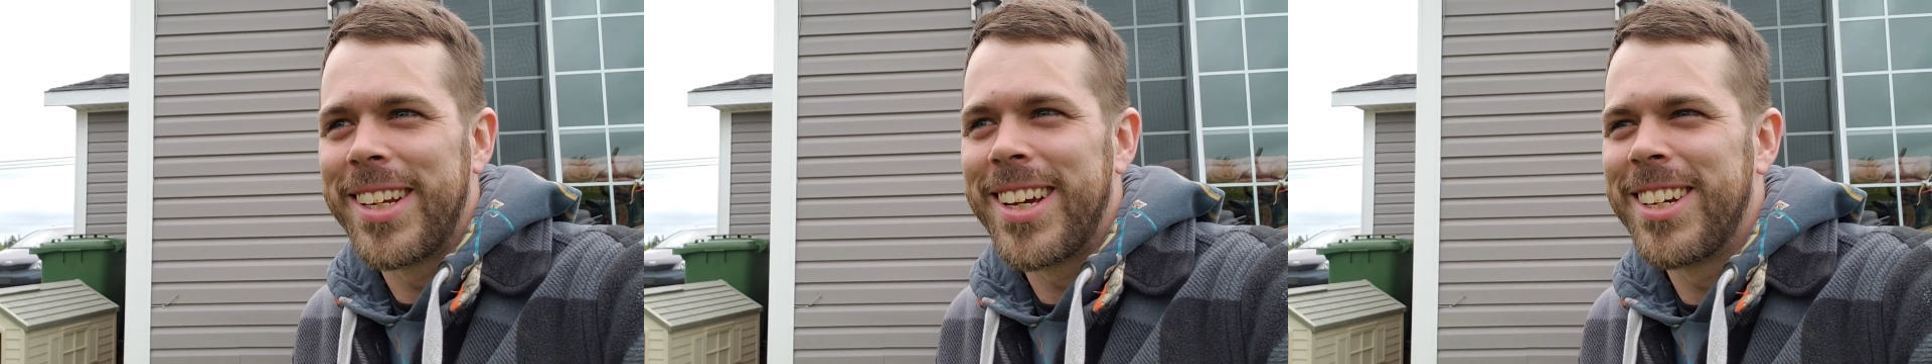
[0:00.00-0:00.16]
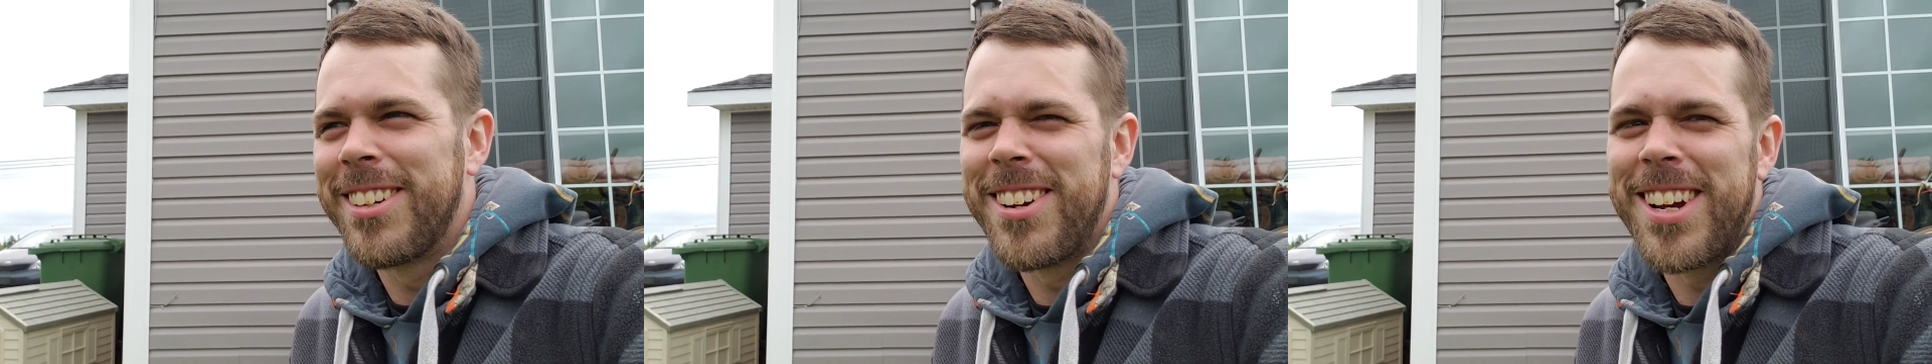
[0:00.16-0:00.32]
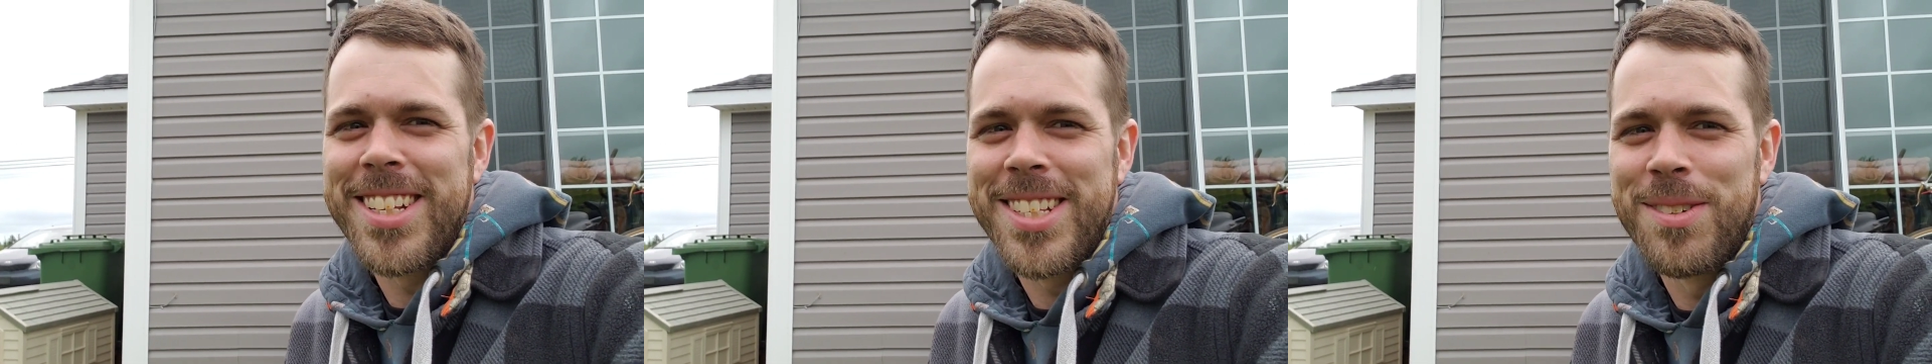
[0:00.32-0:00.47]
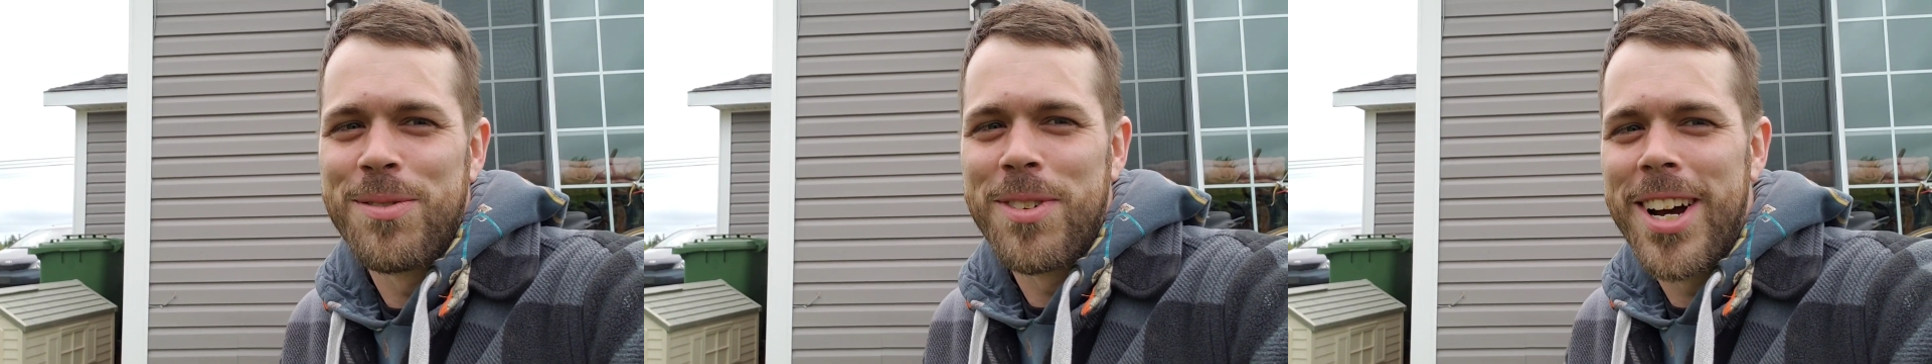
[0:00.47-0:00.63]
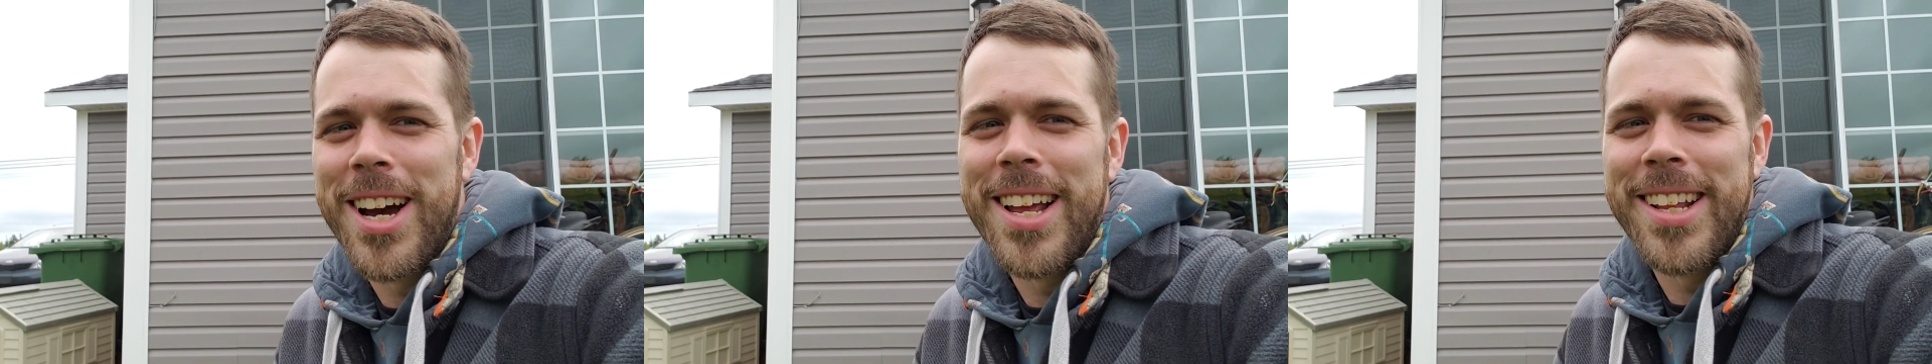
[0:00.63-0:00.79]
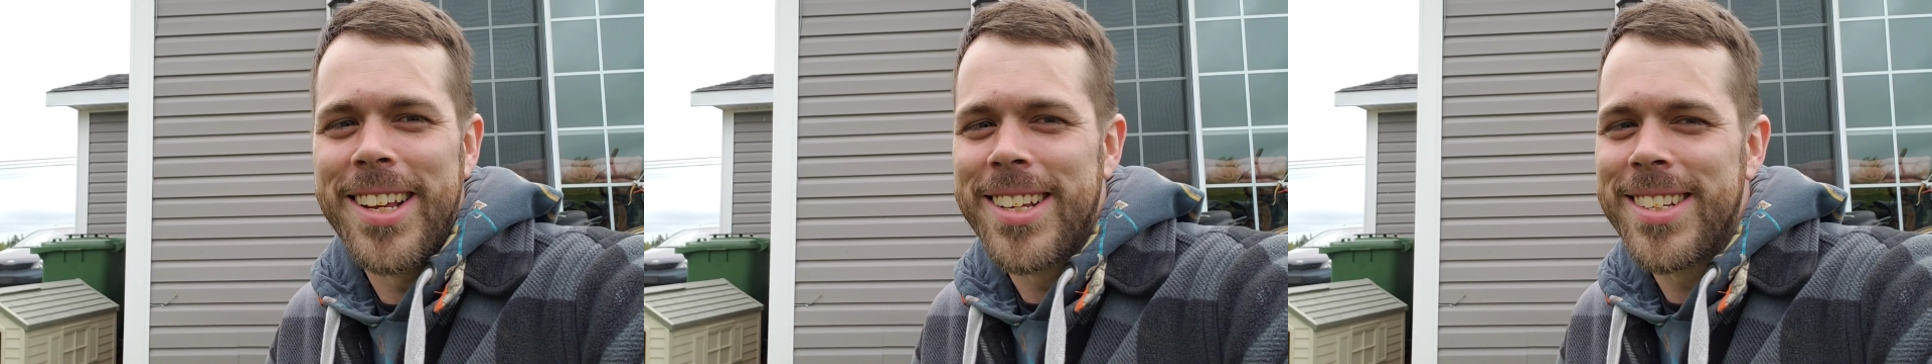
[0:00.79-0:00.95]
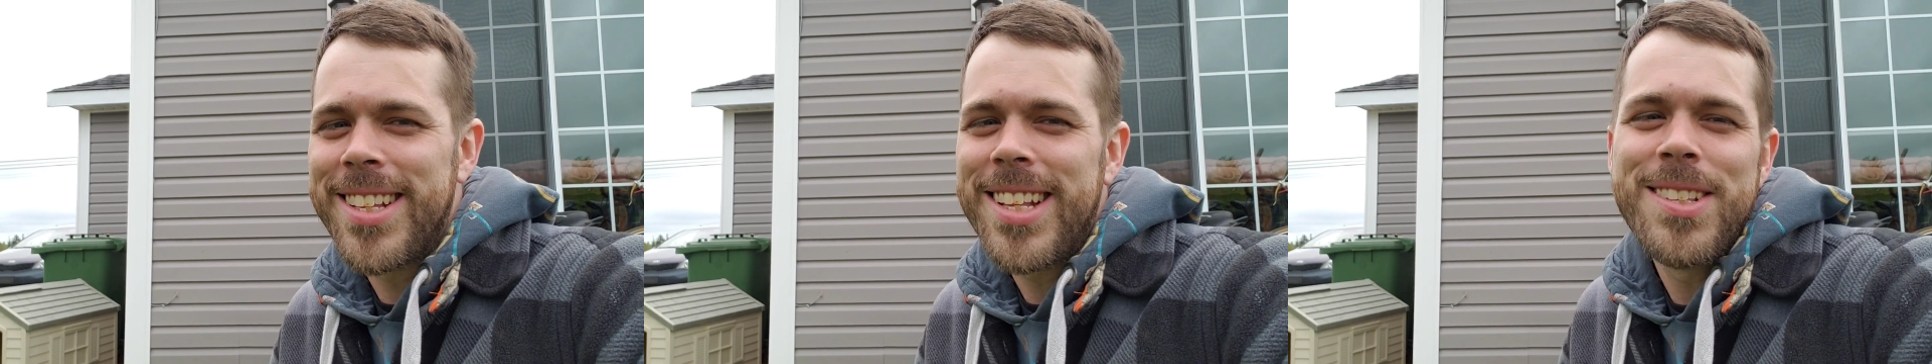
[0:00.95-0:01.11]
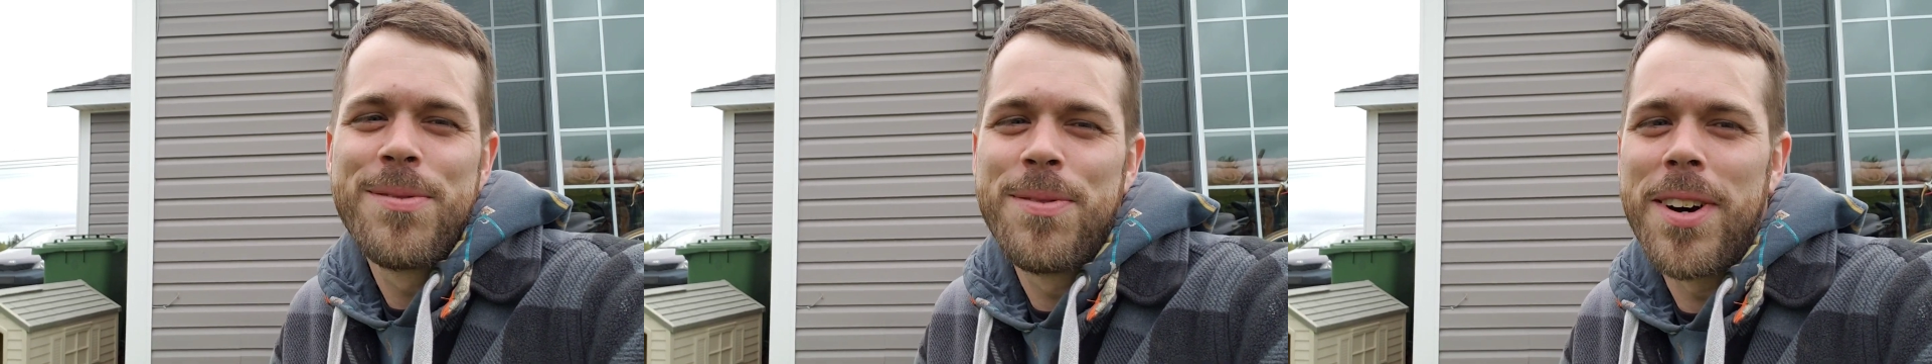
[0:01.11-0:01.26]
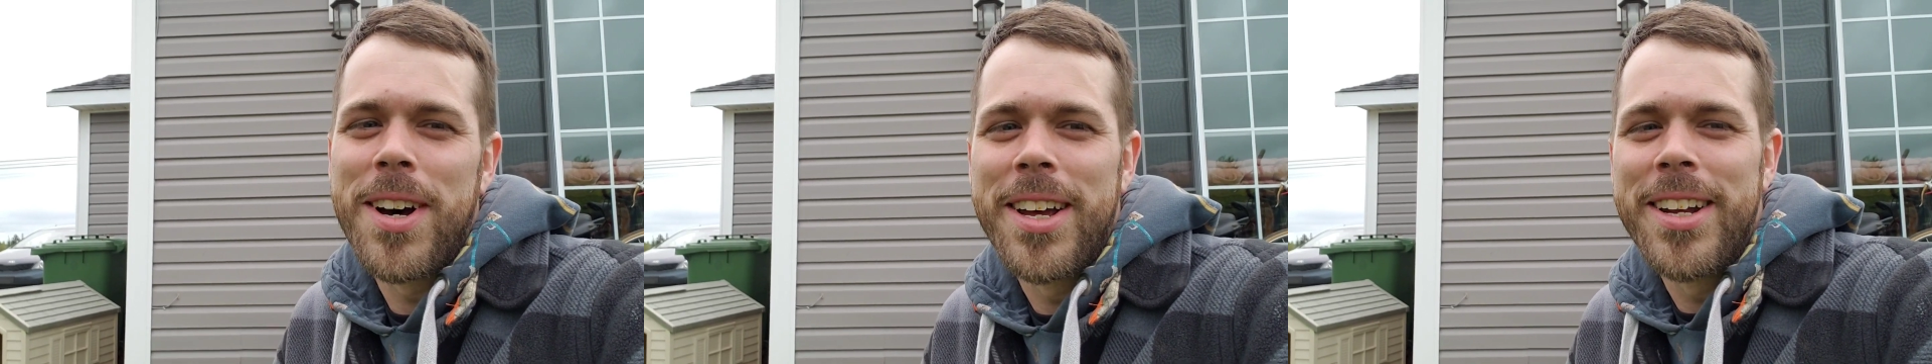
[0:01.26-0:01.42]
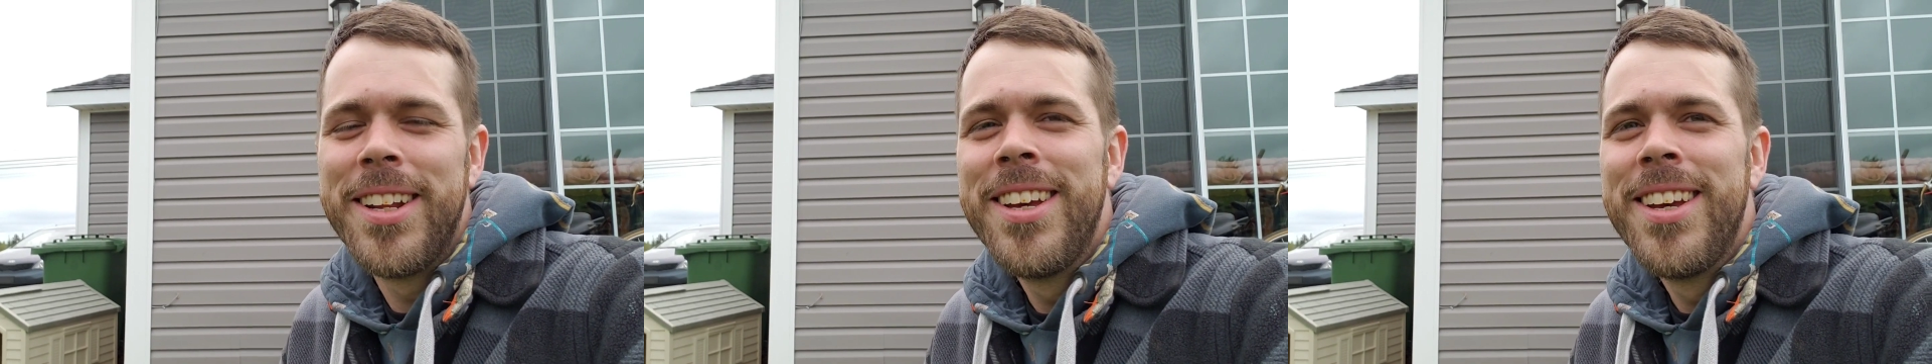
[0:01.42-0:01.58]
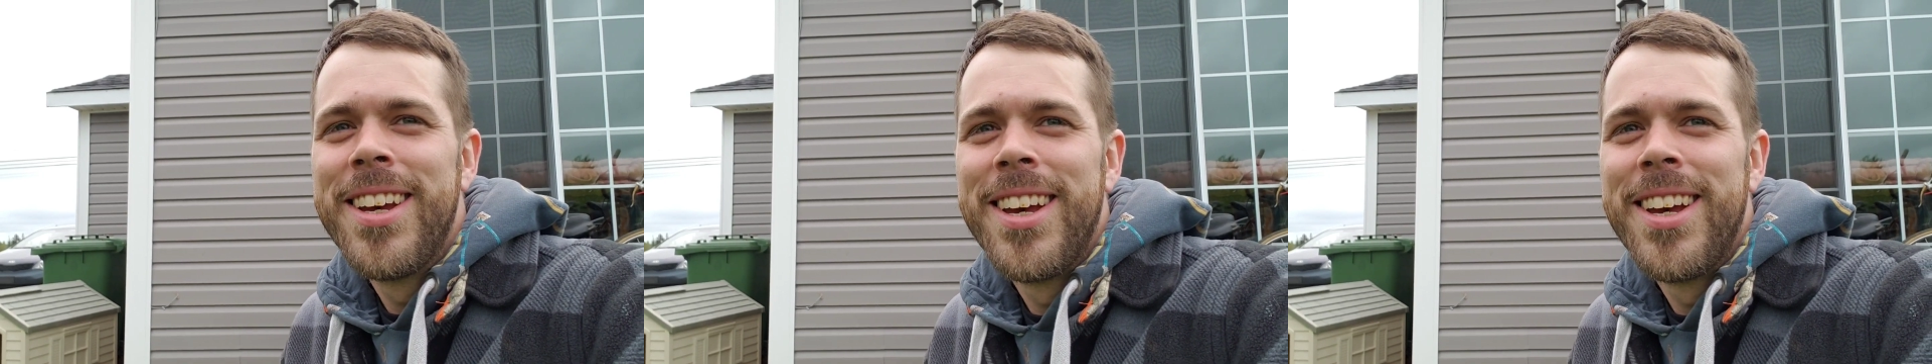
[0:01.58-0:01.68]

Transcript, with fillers: aggressive riding, because that's fun.